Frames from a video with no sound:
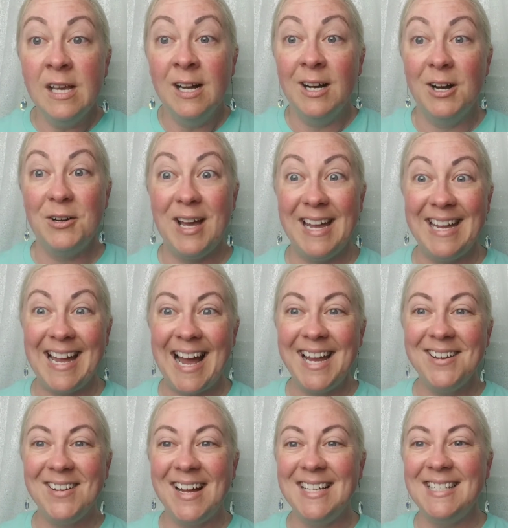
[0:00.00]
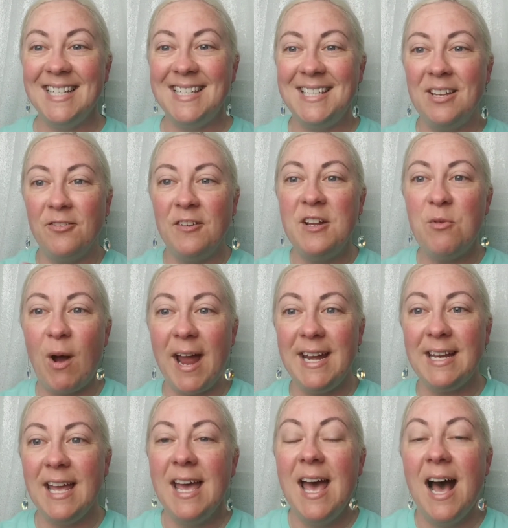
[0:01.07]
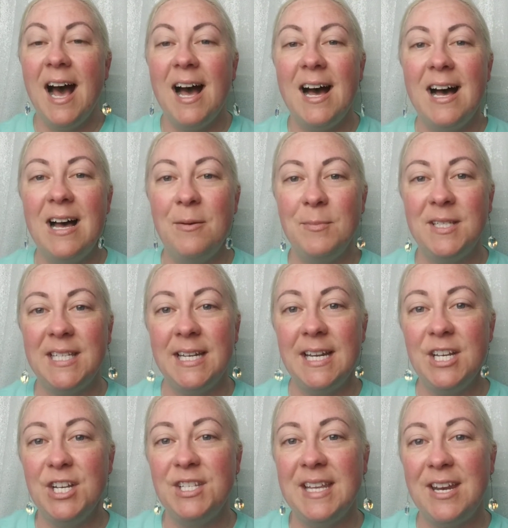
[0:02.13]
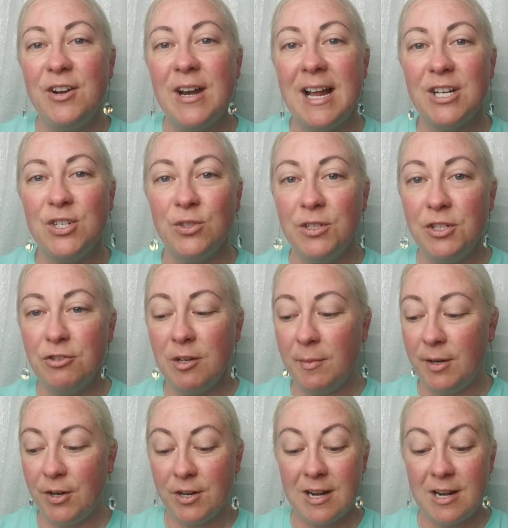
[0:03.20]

Okay, hi you guys, it's Tiffany White, Senegence International Distributor,